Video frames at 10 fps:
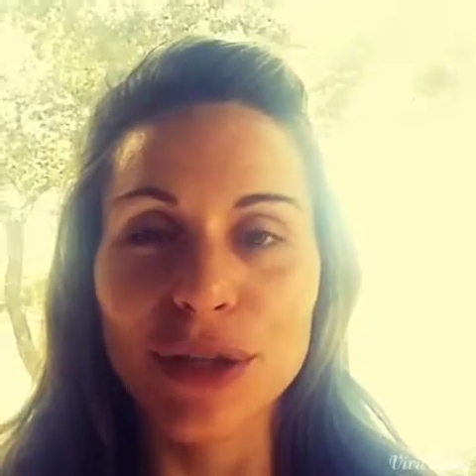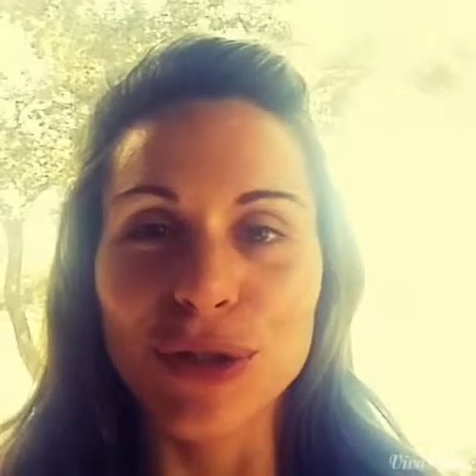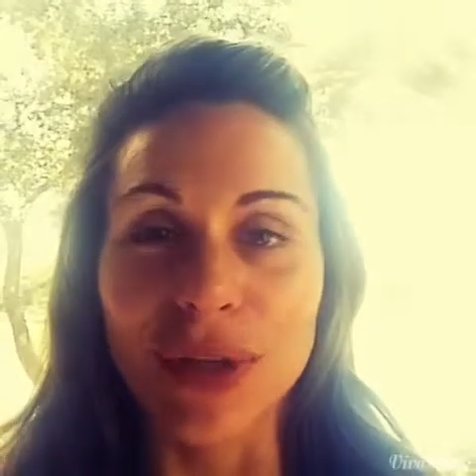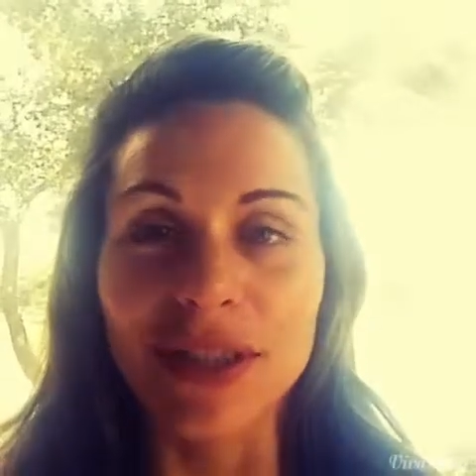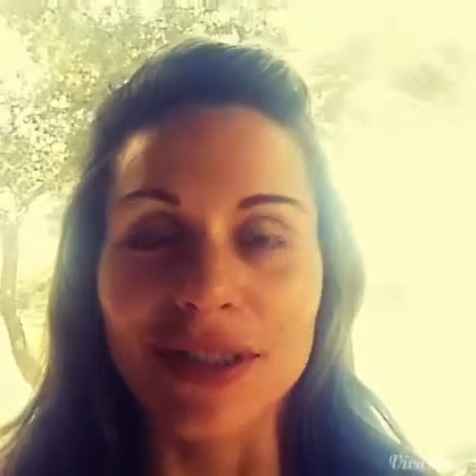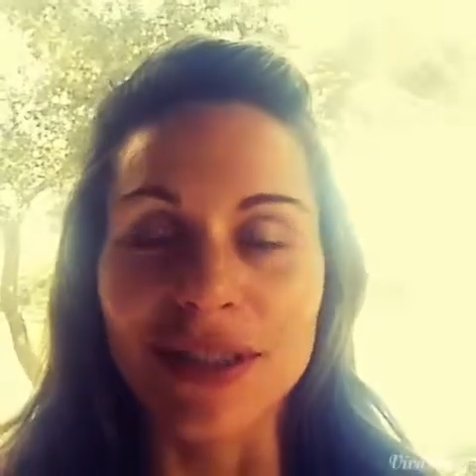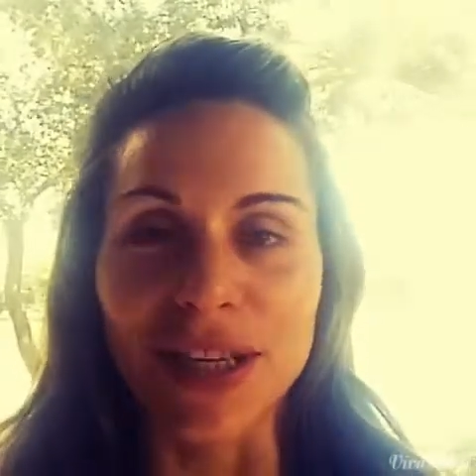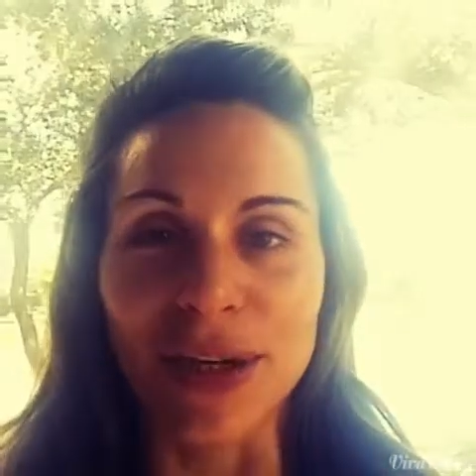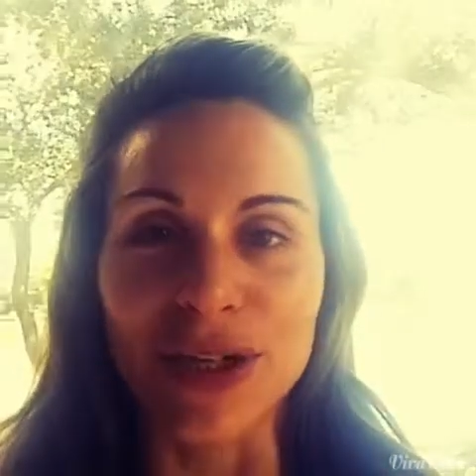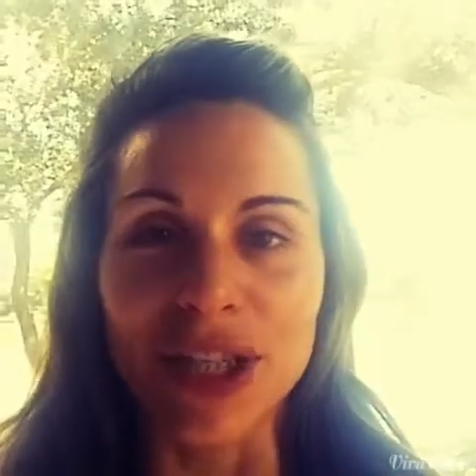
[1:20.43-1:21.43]
to get the
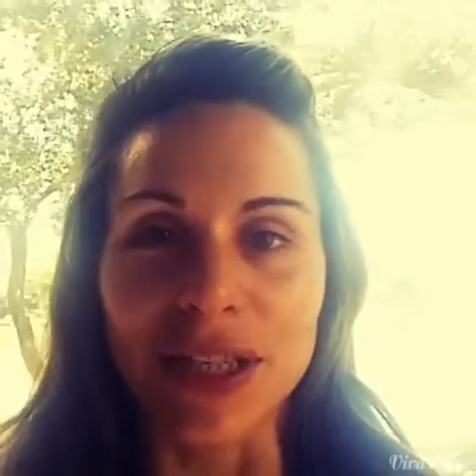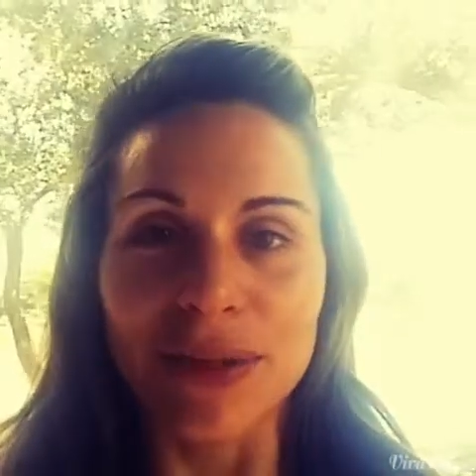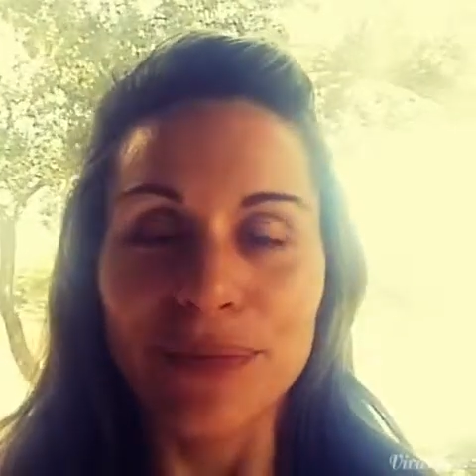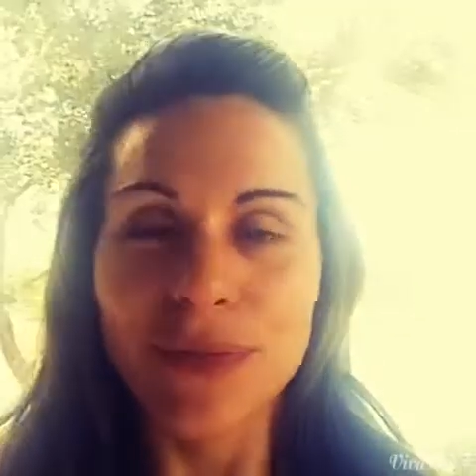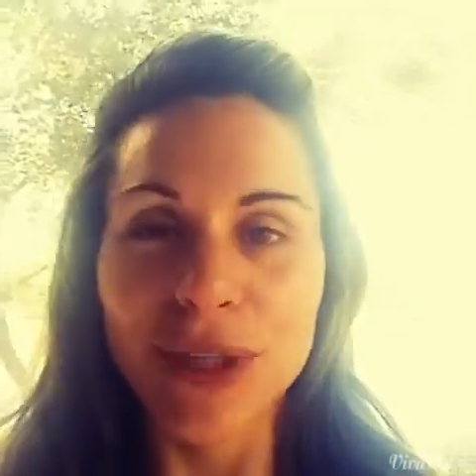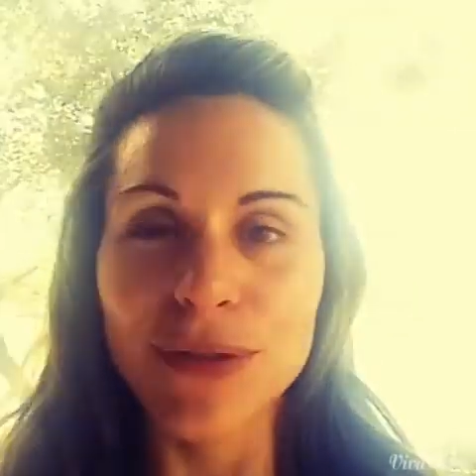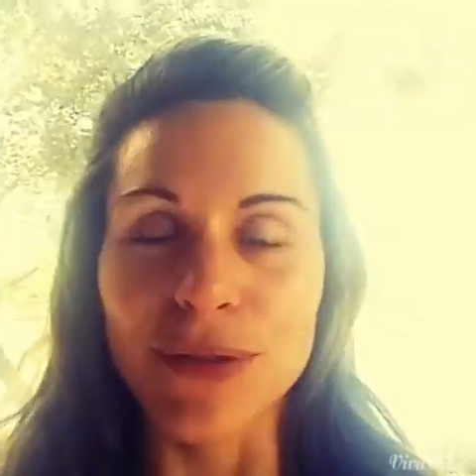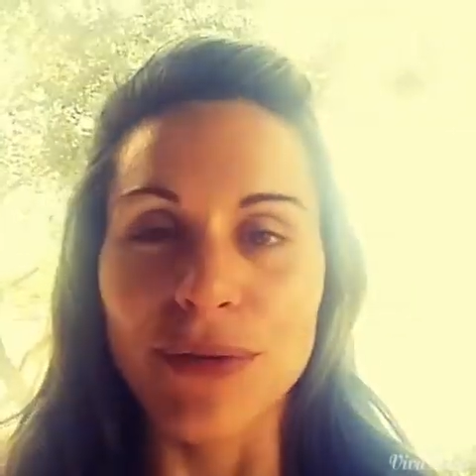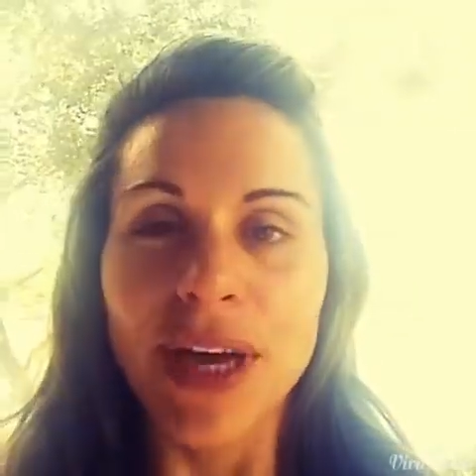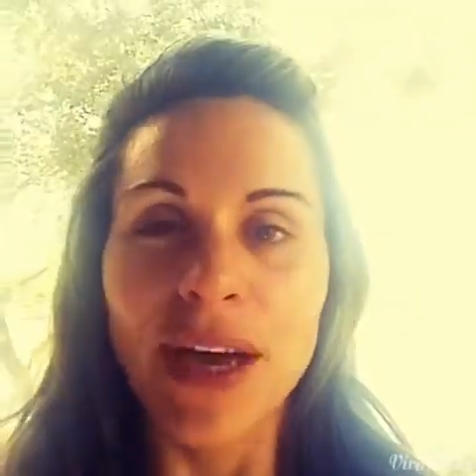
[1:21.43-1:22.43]
DRG.
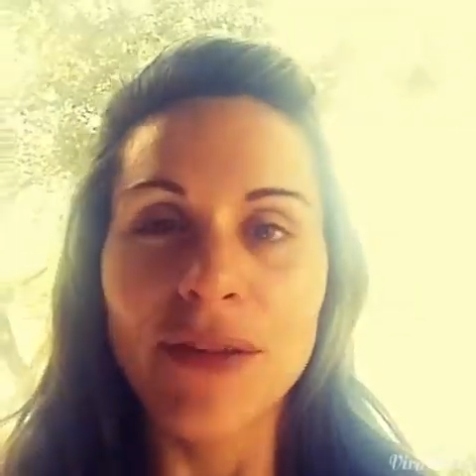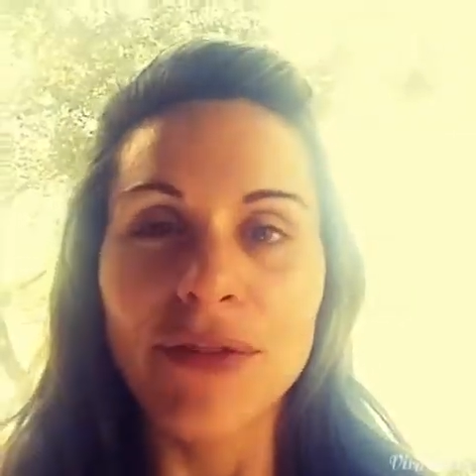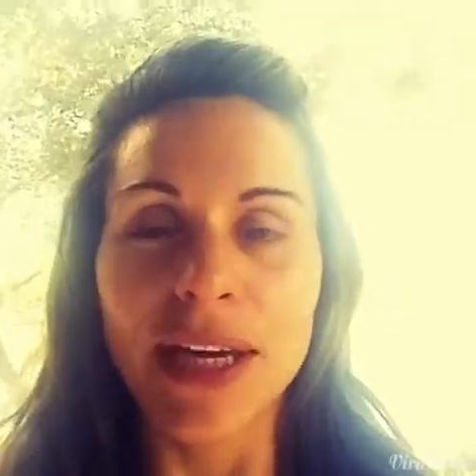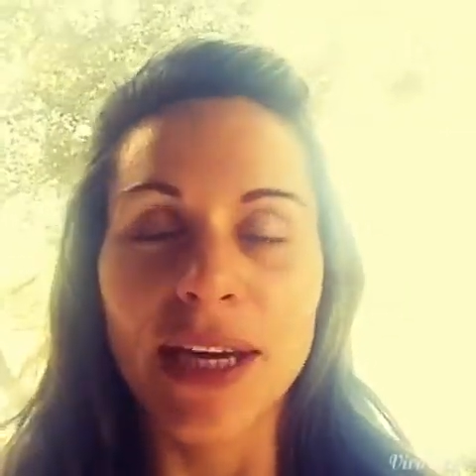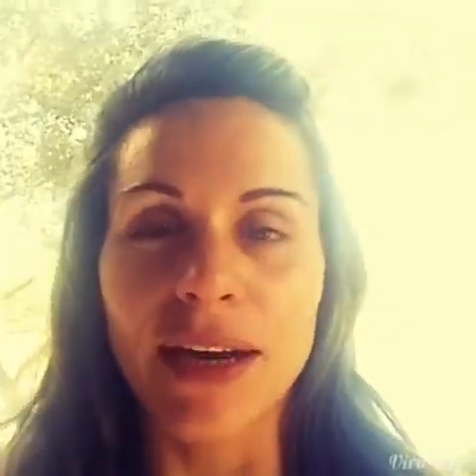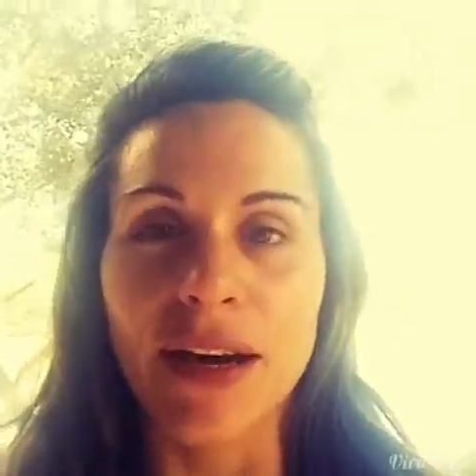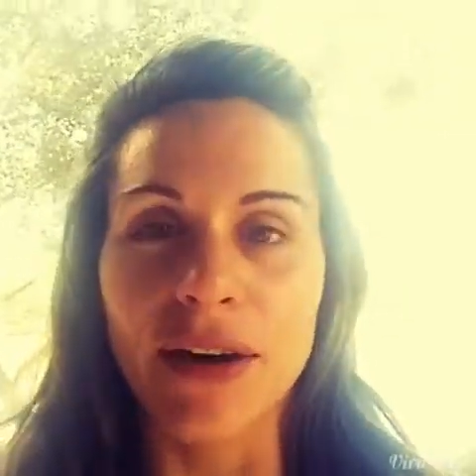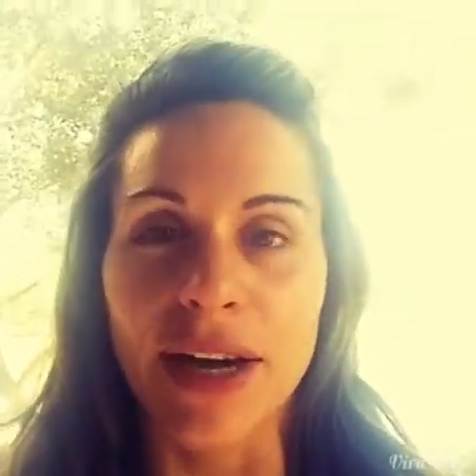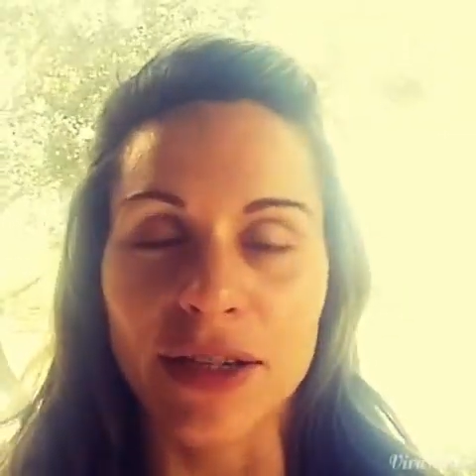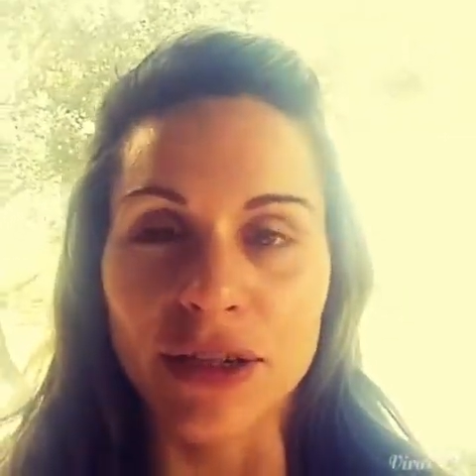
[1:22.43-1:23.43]
So now they
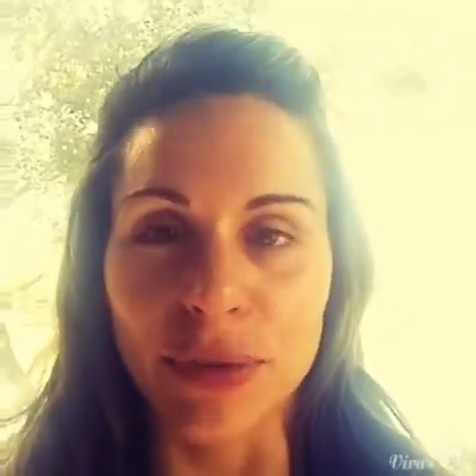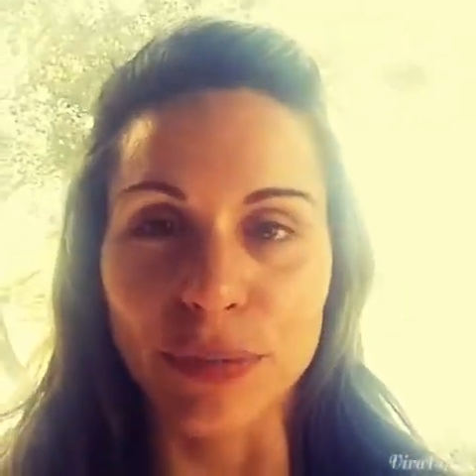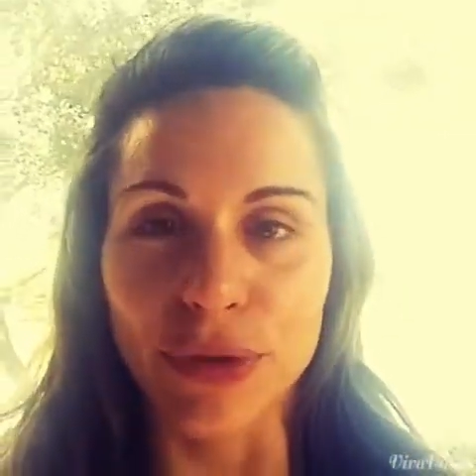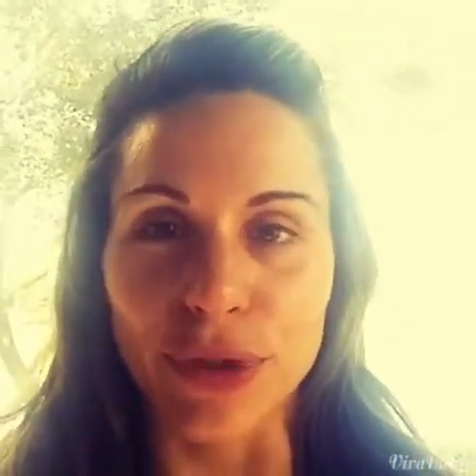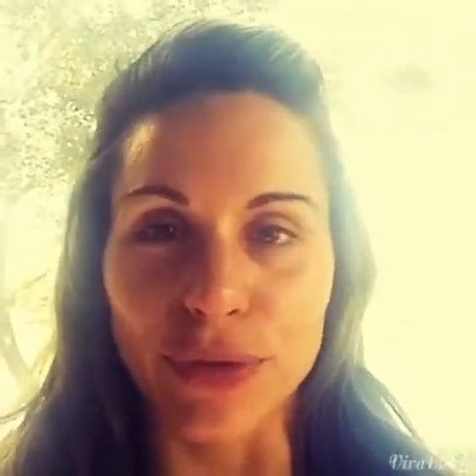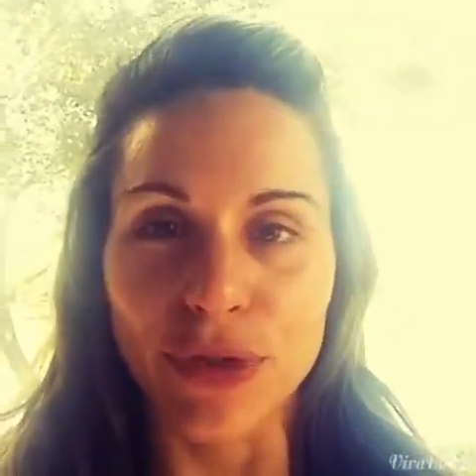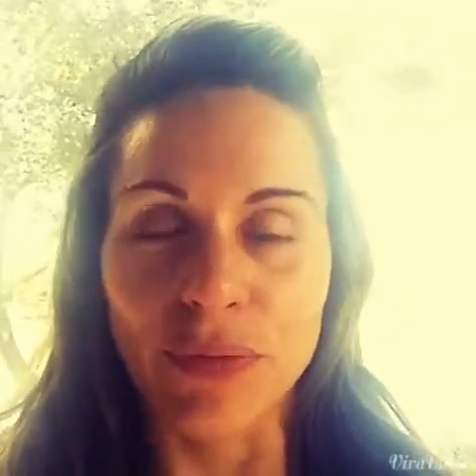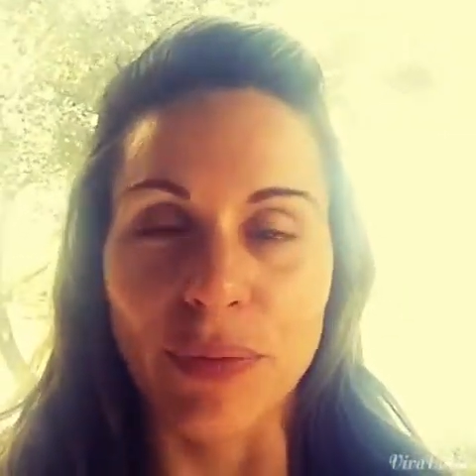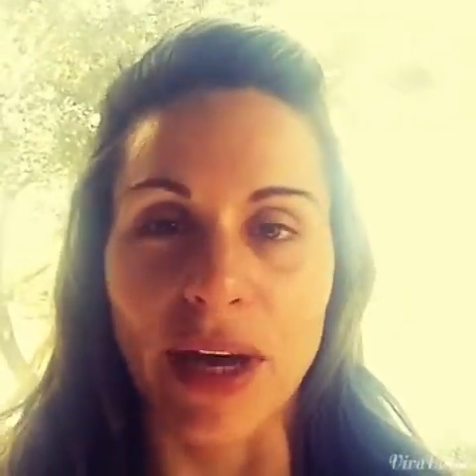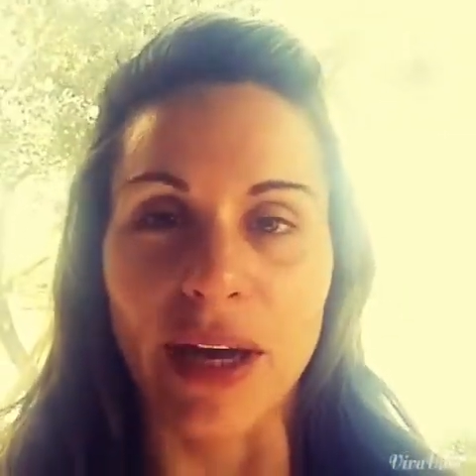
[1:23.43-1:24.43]
are actually
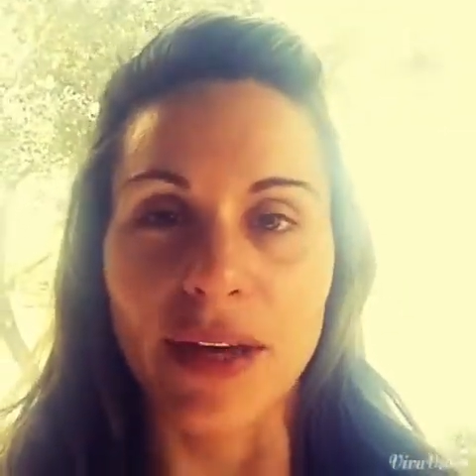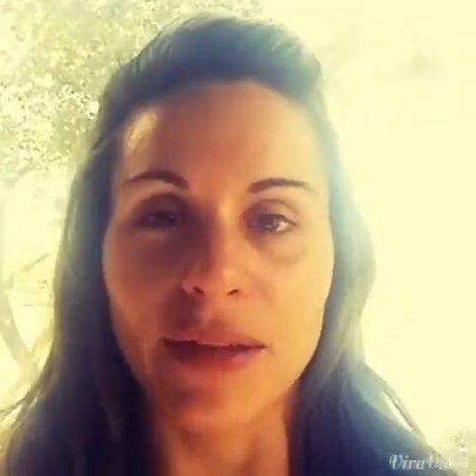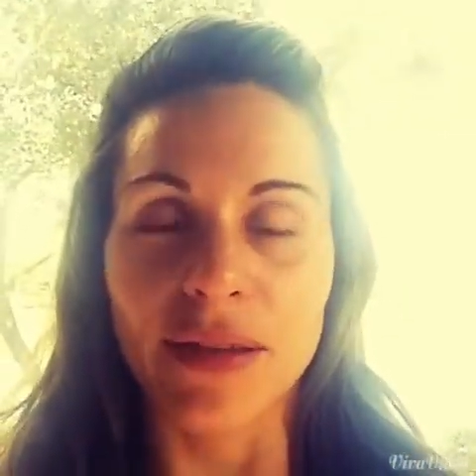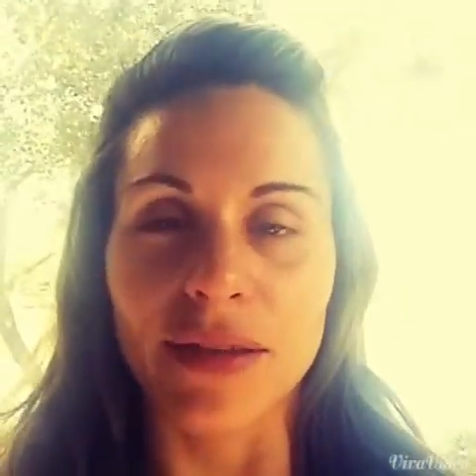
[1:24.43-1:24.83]
produced by